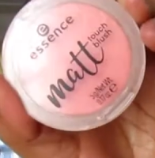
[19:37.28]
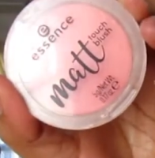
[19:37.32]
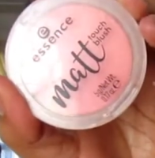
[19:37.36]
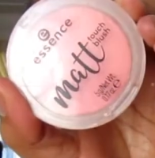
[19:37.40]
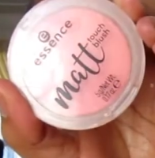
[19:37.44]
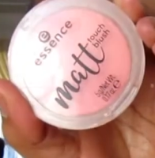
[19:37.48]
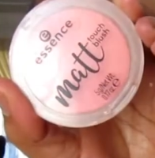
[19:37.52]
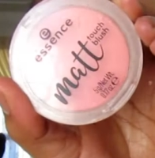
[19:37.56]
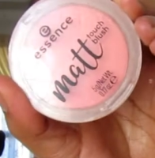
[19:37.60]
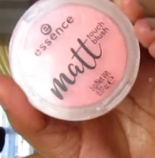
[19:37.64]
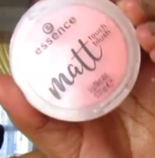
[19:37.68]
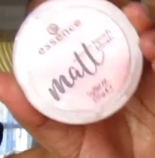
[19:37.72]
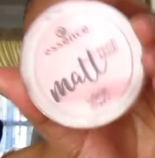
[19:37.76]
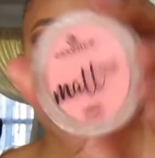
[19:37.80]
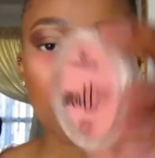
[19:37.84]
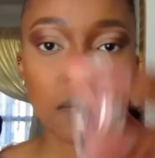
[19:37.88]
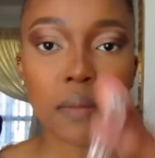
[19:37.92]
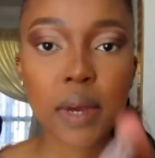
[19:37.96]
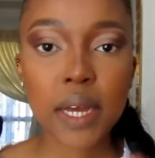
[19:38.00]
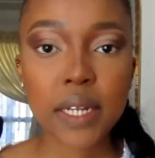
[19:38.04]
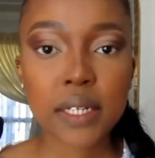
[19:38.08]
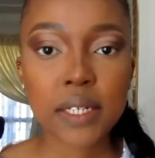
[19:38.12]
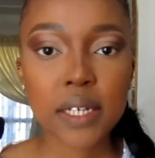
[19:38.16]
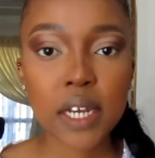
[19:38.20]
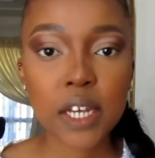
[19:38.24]
Essence
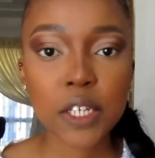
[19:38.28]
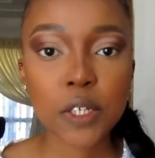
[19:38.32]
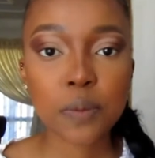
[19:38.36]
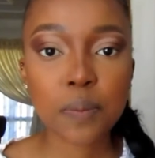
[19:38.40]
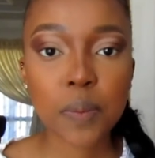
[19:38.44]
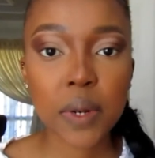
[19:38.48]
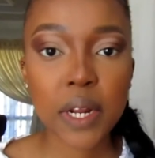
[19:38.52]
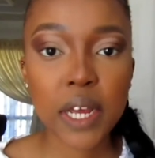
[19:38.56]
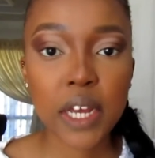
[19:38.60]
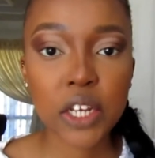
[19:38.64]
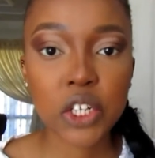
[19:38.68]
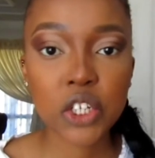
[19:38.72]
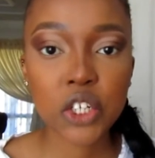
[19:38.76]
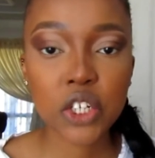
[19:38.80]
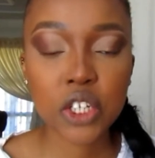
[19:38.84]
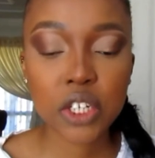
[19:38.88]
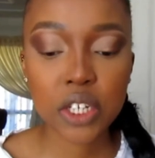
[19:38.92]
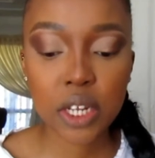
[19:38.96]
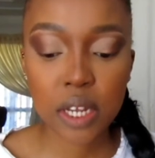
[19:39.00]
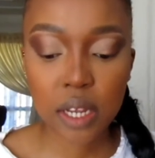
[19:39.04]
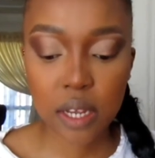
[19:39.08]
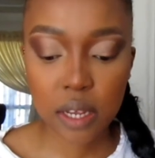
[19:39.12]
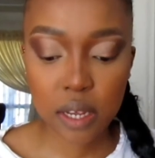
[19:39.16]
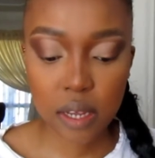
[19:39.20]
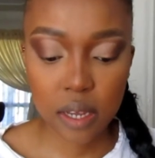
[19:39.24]
Matte Touch Blush
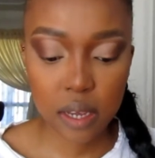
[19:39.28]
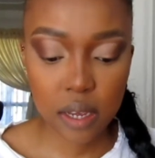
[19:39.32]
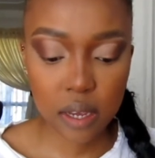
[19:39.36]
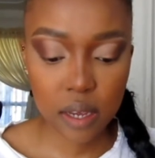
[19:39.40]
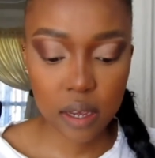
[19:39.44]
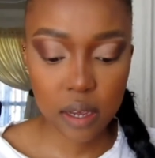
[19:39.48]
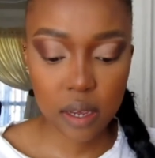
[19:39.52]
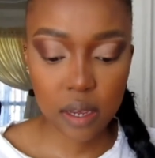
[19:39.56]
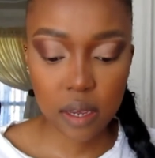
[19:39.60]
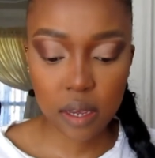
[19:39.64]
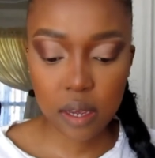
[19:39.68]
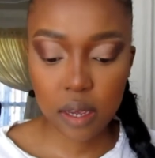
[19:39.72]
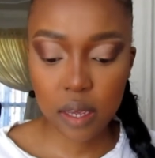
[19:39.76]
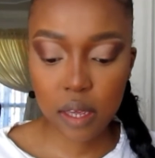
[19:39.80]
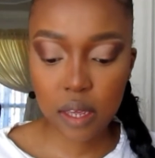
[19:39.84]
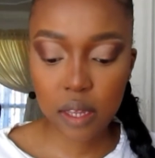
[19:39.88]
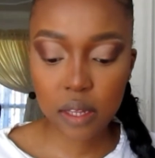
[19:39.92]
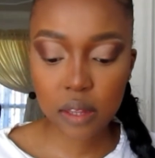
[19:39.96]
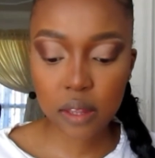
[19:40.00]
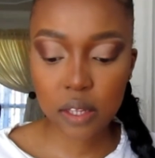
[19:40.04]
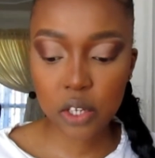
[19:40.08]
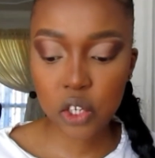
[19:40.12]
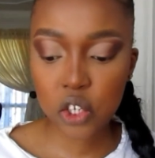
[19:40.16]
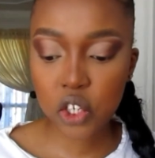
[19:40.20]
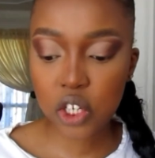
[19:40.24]

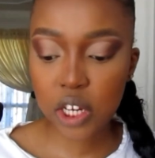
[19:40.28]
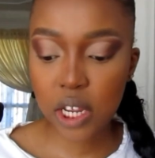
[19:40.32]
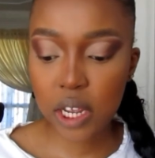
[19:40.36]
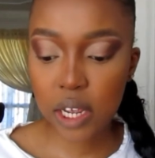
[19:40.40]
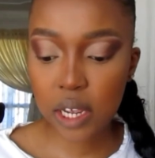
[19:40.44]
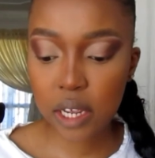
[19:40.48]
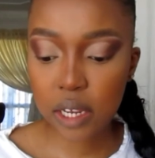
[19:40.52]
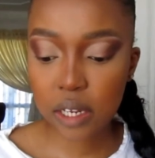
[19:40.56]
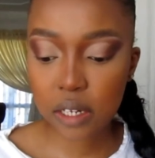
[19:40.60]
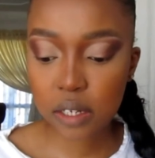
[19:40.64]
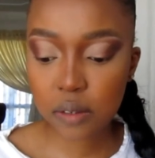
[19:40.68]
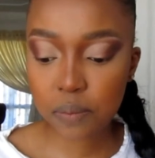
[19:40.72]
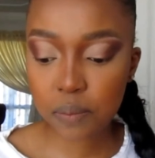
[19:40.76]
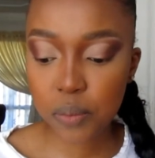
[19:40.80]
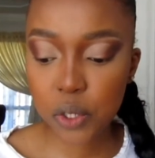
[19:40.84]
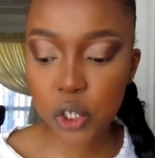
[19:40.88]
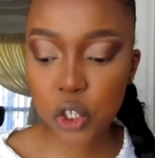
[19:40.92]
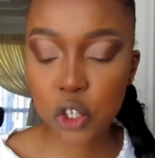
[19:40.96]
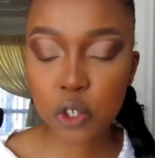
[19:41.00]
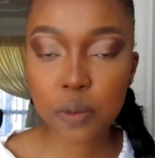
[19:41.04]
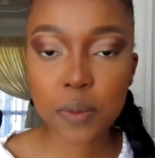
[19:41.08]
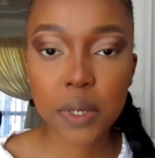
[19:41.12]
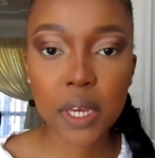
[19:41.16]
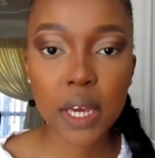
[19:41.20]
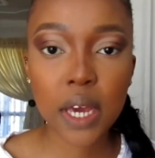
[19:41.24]
in the shade
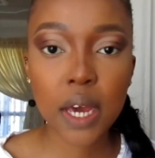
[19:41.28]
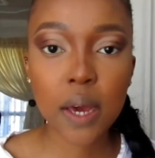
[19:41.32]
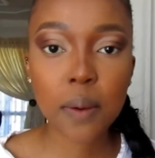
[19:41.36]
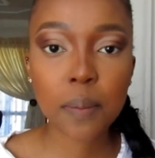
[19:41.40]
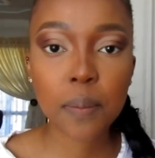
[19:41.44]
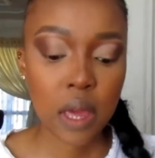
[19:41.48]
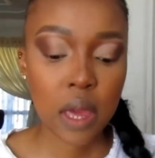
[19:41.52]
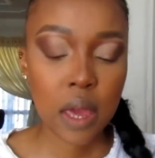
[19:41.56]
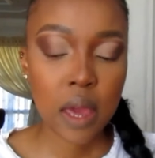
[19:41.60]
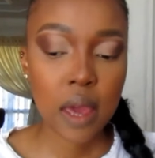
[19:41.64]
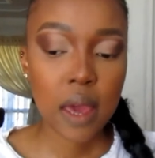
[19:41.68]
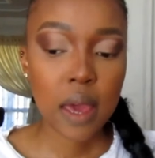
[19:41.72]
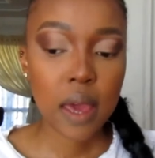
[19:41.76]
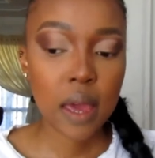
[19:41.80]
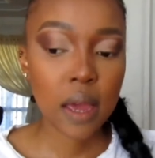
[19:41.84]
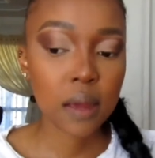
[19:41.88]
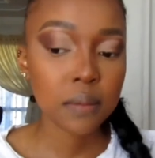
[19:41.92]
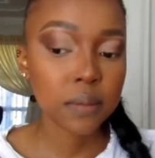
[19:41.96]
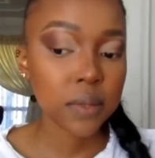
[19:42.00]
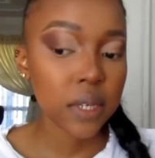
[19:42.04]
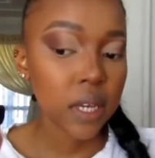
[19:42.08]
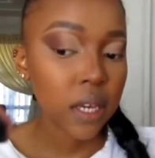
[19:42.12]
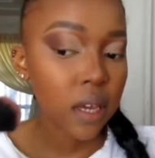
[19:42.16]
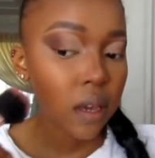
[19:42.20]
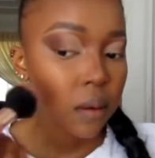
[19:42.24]
Peach Me Up. I'm
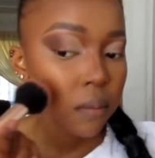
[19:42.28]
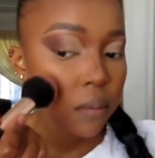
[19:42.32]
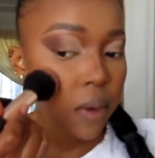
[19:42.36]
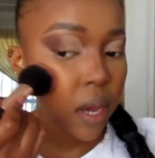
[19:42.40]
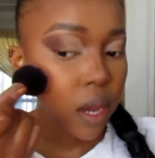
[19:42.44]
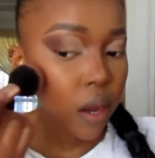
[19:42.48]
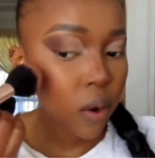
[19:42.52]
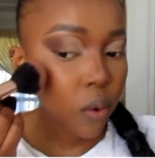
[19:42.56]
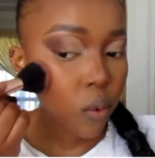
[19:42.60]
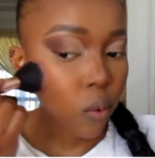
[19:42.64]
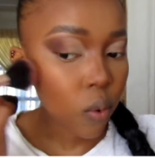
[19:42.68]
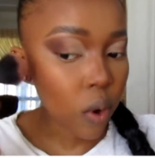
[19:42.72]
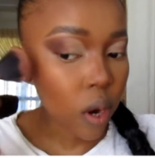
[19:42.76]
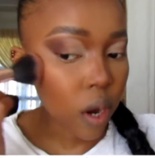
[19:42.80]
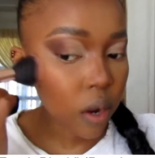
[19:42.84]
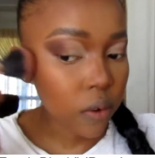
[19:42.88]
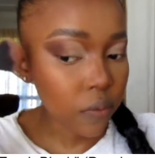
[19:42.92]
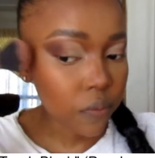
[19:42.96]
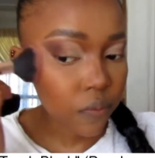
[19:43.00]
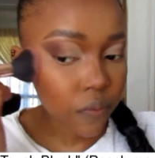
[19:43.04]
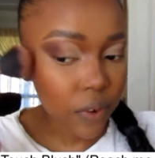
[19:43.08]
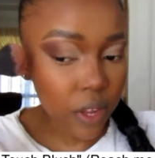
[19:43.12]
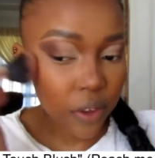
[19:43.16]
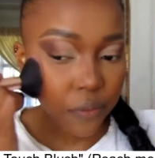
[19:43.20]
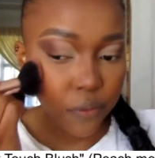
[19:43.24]
taking my round
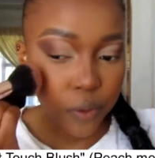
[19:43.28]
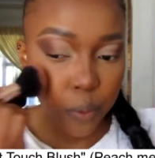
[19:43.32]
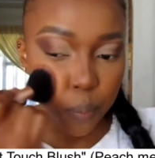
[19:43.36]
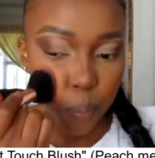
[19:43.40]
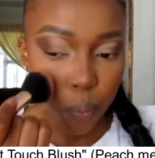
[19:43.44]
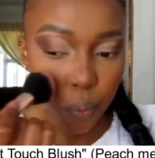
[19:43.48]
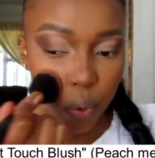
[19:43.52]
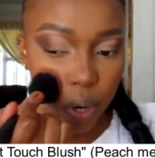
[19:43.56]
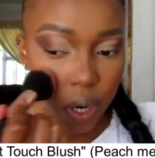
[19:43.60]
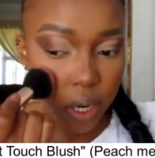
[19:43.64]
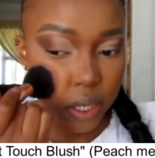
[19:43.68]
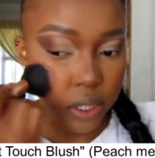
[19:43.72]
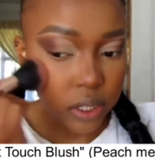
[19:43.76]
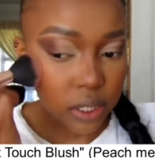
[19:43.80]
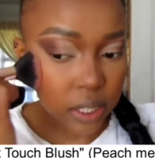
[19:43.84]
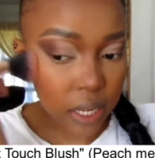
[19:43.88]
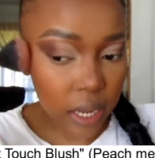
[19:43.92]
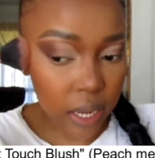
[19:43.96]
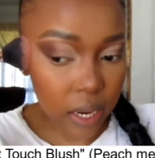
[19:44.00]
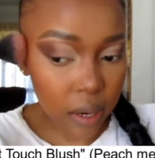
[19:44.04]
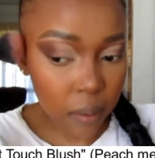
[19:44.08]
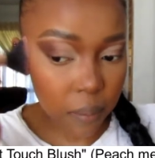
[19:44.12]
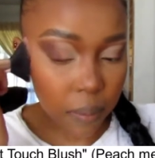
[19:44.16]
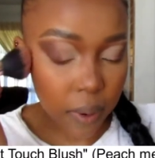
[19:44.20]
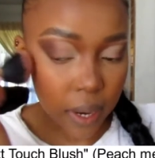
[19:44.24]
fluffy brush
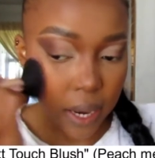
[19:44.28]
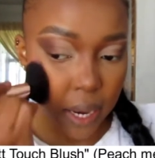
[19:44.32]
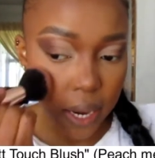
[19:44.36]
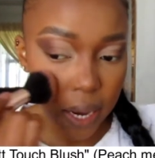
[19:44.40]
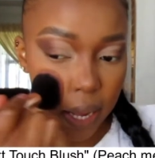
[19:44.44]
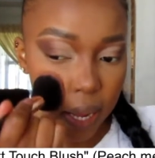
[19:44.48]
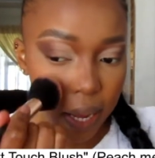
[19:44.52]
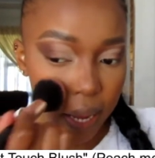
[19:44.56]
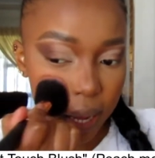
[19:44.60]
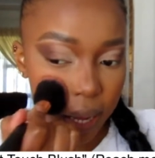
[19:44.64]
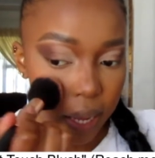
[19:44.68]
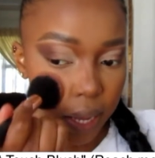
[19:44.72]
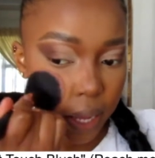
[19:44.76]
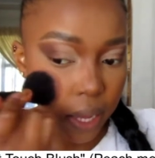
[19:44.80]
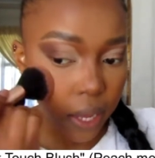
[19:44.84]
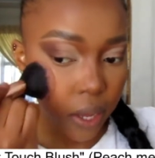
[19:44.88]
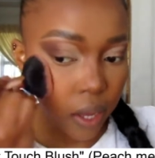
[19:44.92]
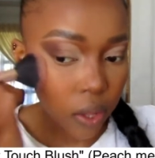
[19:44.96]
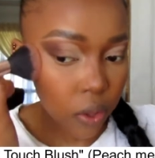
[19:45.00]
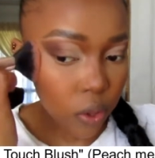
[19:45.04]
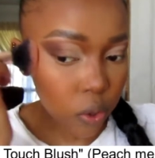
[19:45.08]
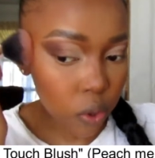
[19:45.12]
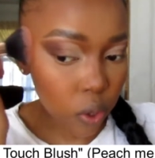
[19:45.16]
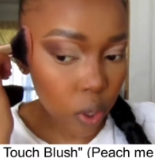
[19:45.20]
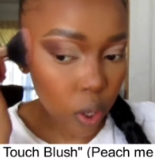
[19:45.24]
and applying
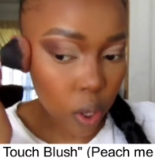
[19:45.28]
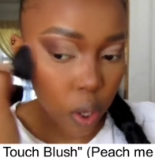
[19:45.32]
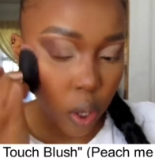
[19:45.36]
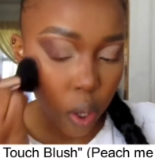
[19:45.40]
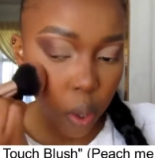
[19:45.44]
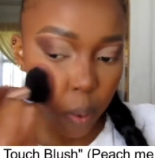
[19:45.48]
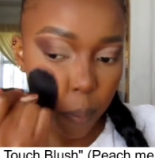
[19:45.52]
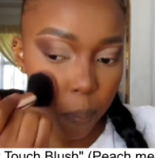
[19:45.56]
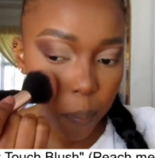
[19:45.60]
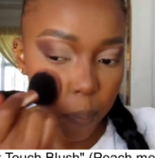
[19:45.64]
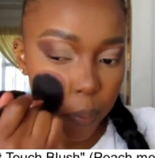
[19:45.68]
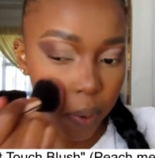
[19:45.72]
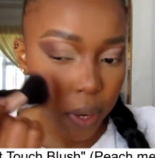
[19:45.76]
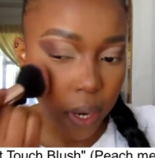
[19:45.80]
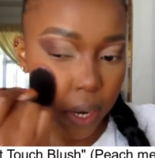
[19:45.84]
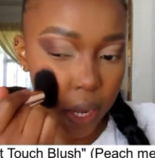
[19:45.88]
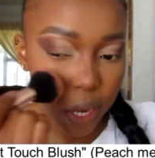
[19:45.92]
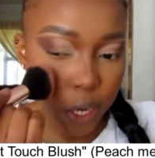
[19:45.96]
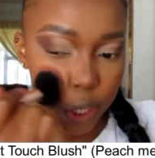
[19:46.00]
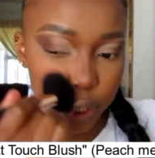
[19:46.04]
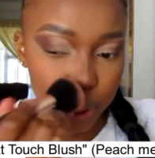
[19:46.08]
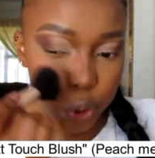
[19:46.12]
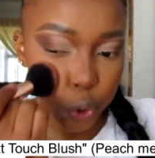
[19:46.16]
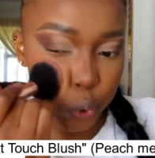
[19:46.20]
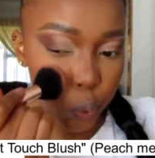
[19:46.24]
the
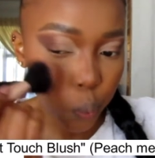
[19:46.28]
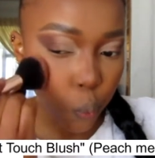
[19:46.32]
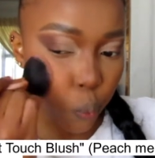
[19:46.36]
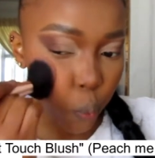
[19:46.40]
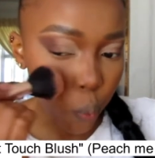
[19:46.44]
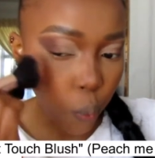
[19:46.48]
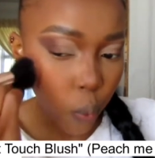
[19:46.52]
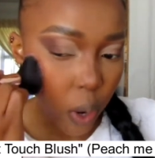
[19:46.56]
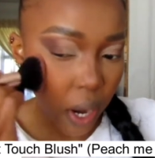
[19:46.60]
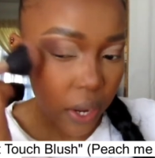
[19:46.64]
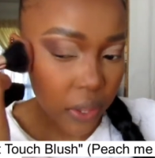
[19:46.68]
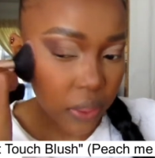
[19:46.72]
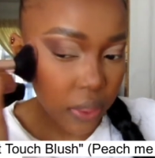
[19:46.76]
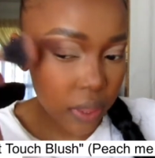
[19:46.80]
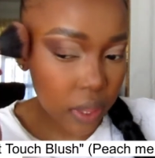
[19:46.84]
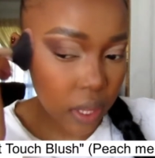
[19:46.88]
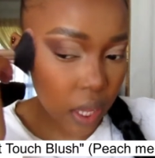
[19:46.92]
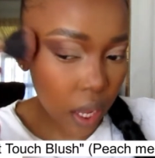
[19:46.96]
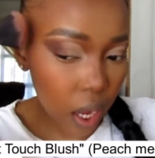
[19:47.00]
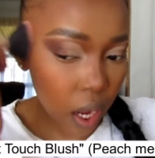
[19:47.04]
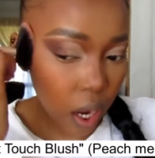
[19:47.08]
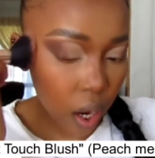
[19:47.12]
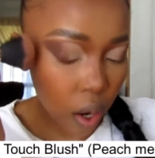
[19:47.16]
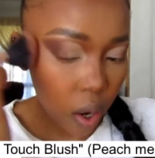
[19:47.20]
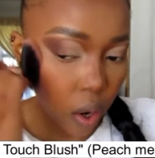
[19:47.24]
blush right
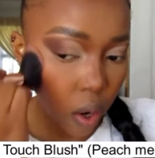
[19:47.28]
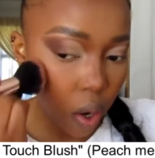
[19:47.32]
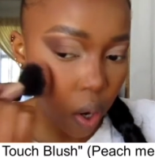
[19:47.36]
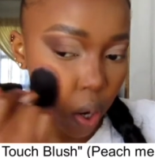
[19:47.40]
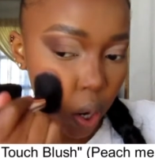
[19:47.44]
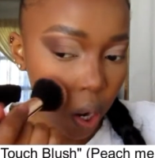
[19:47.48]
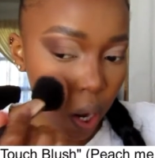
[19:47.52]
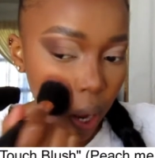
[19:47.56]
there.